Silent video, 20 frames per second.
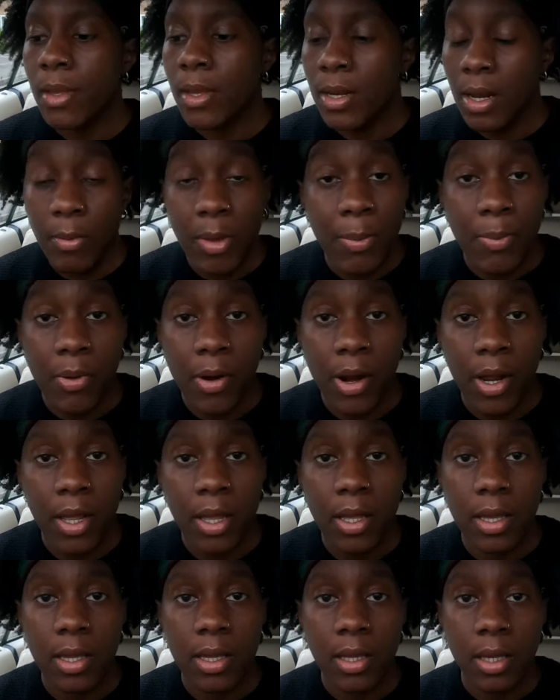Let me pray.
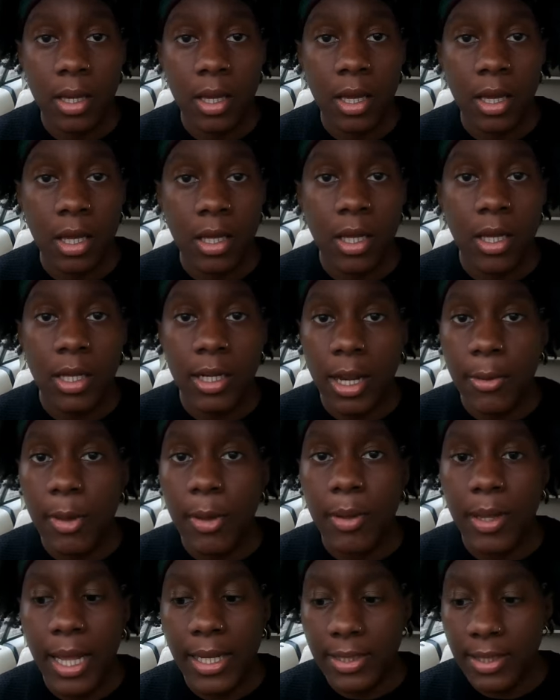
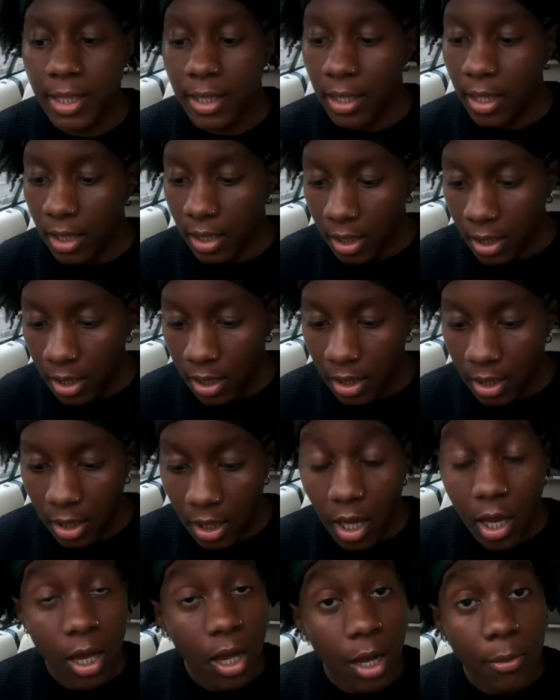That's it.
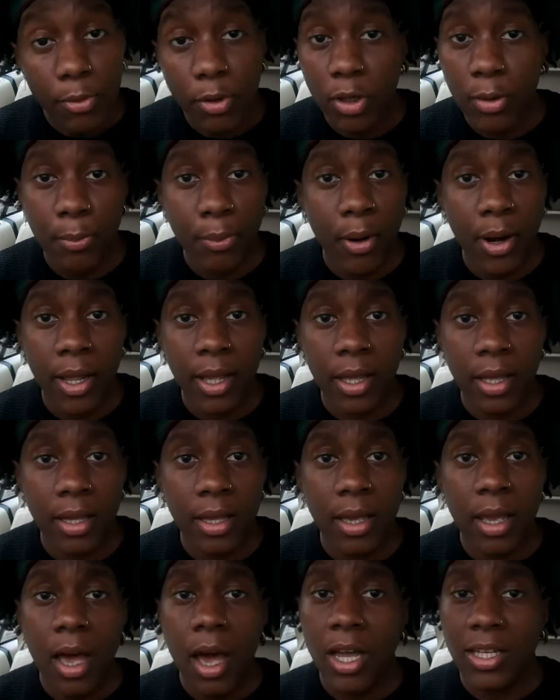I'm going to pray.
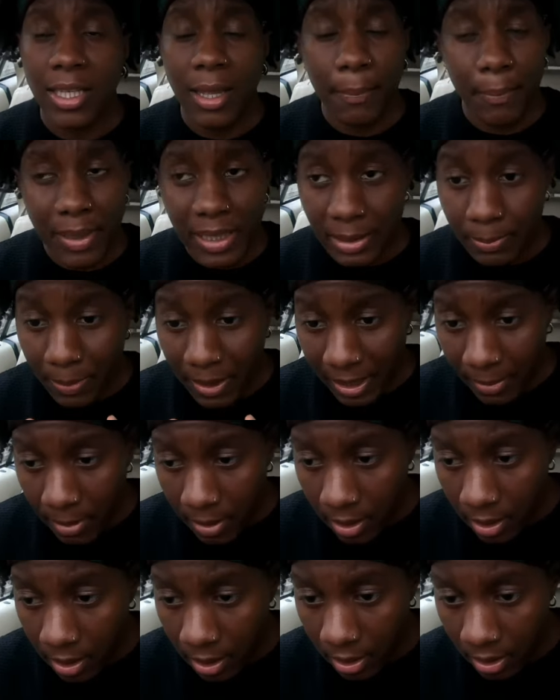I was like, please, babe.
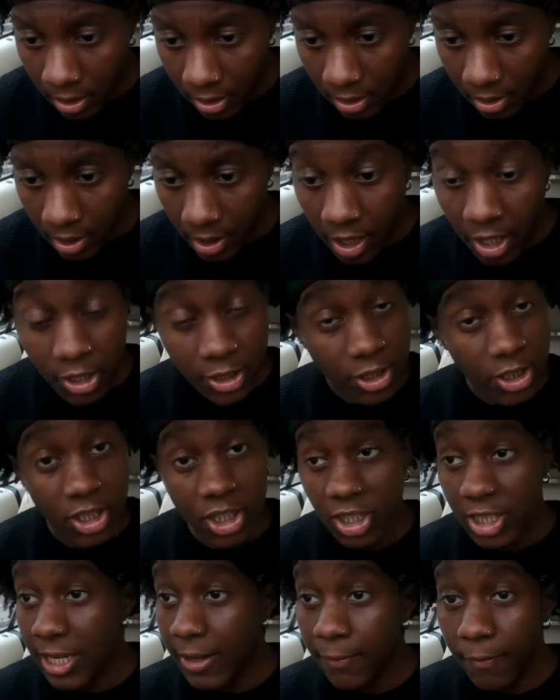
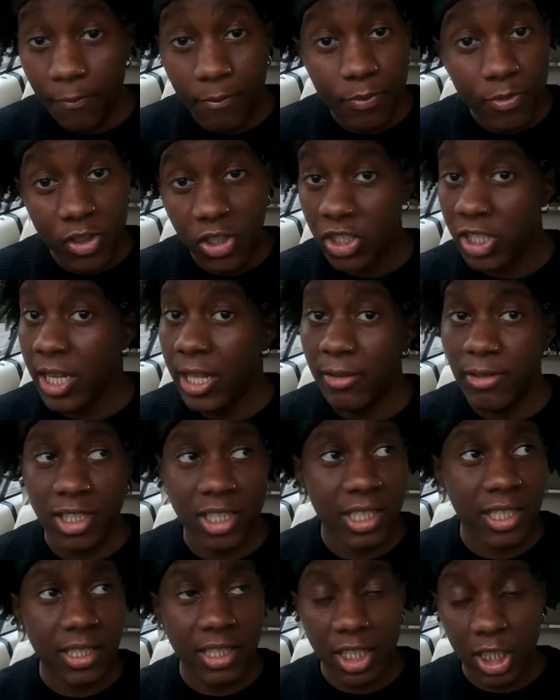Just leave.
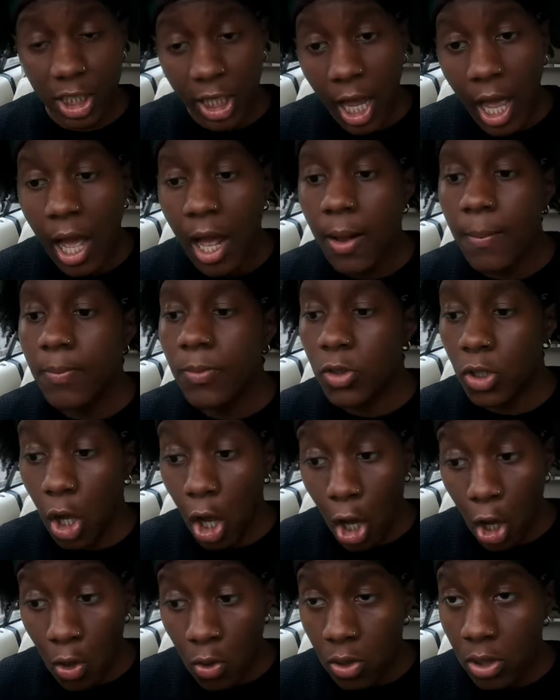Just go.
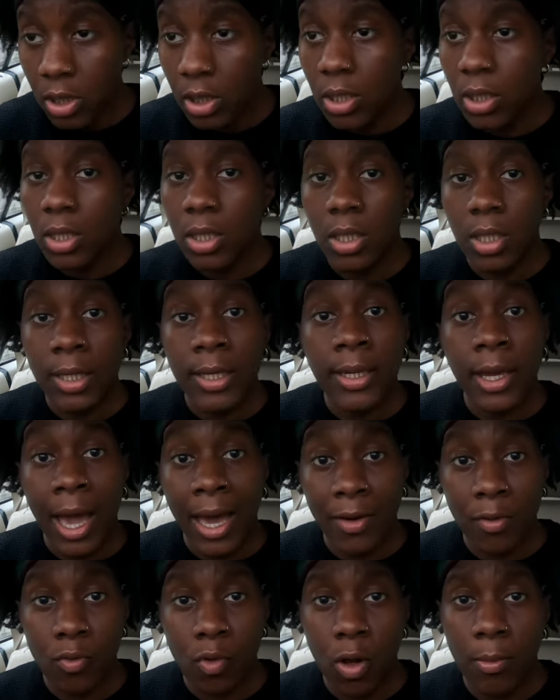Go out
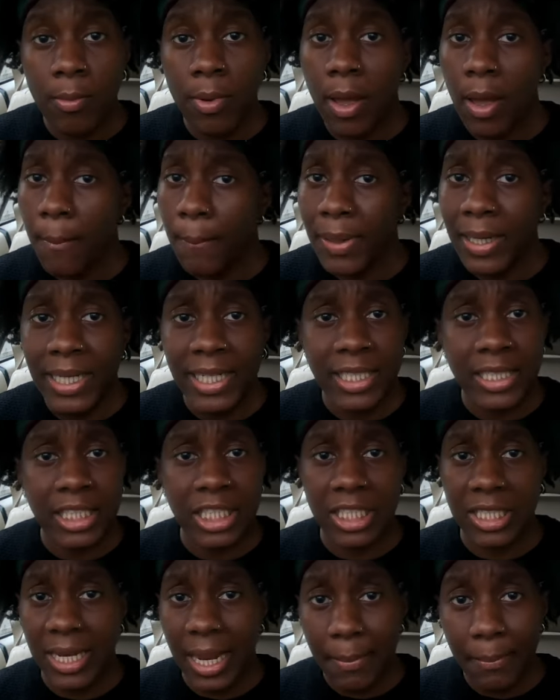the room. Please
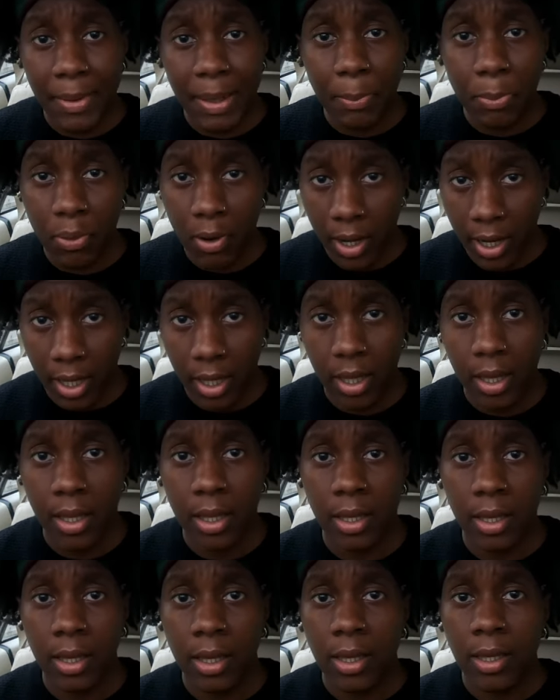just let me pray.
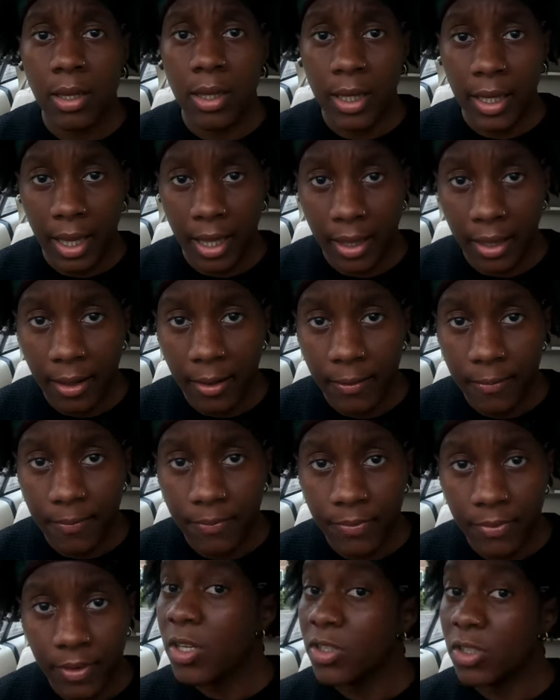Okay.
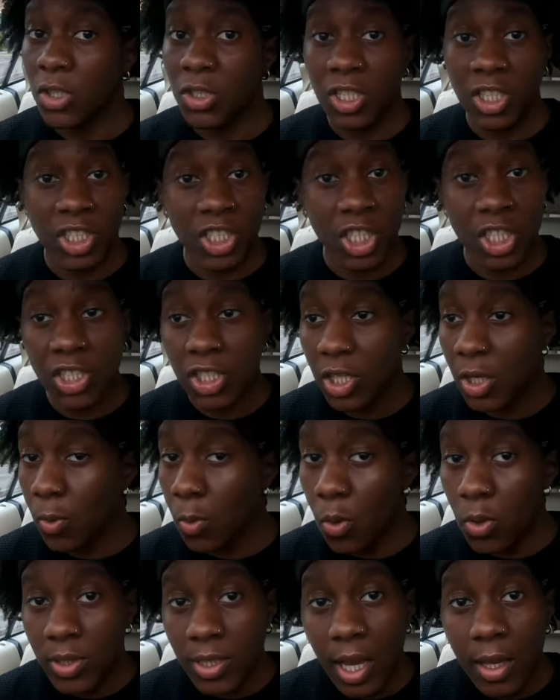So she gingerly
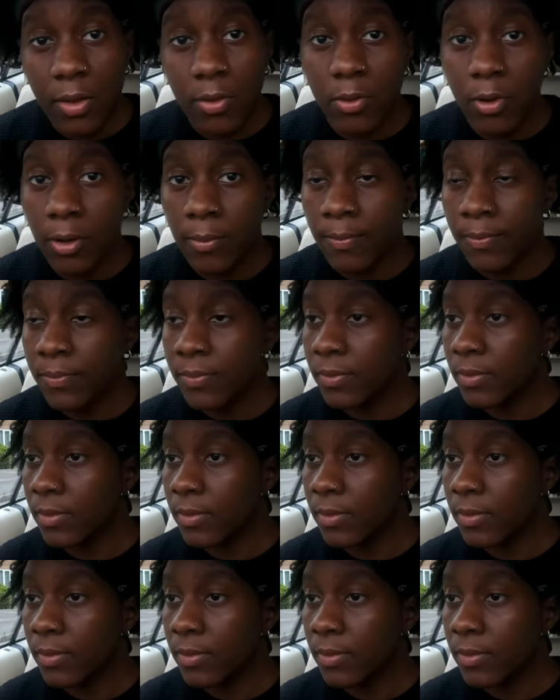walks out the room.